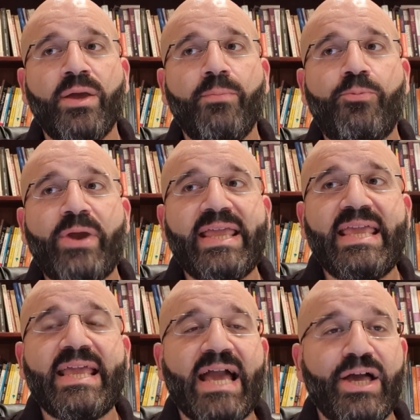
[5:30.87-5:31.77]

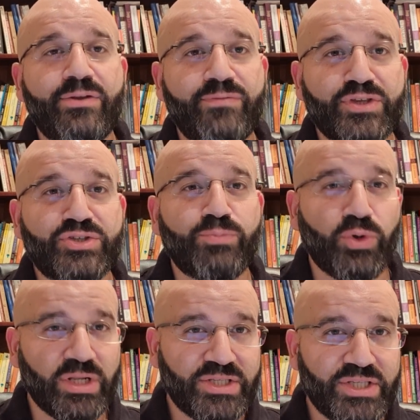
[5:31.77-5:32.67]
breaking out of the
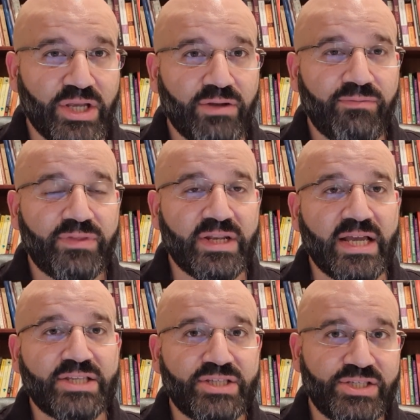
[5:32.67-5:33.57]
smaller self, the
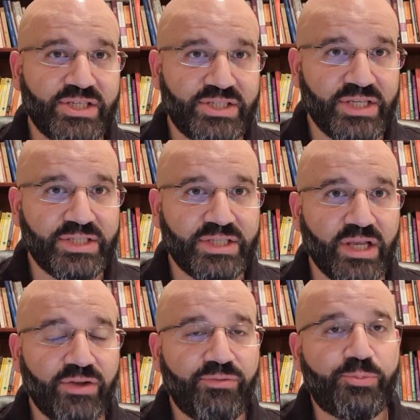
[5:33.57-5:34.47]
narcissistic
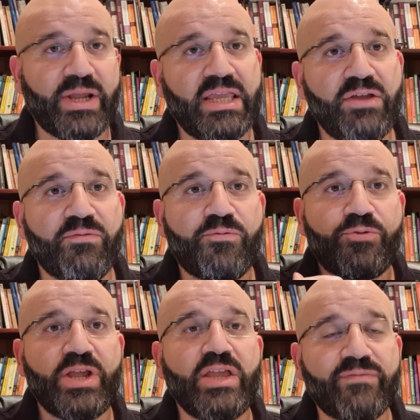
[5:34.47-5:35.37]
self, breaking
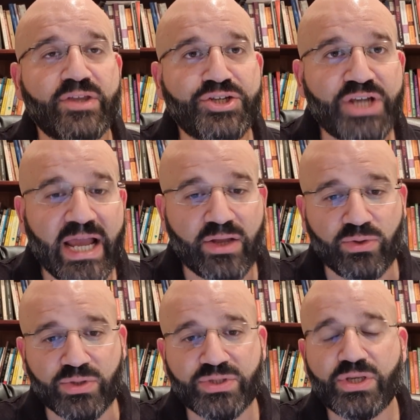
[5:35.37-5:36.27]
free of the
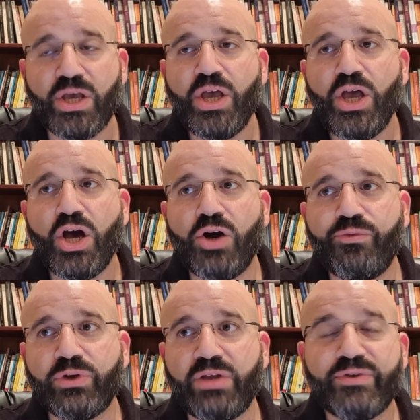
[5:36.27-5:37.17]
shackles
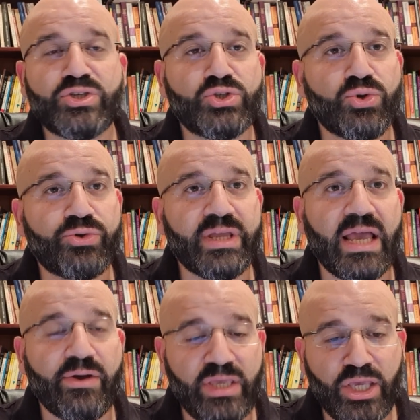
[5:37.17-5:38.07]
of whatever story
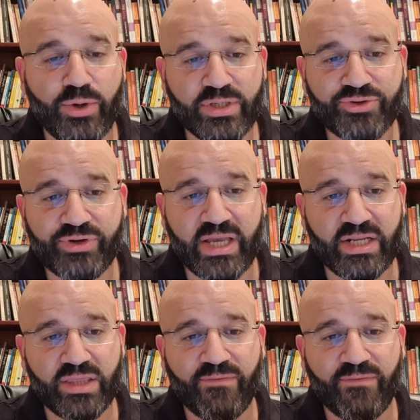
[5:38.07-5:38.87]
our ego has created.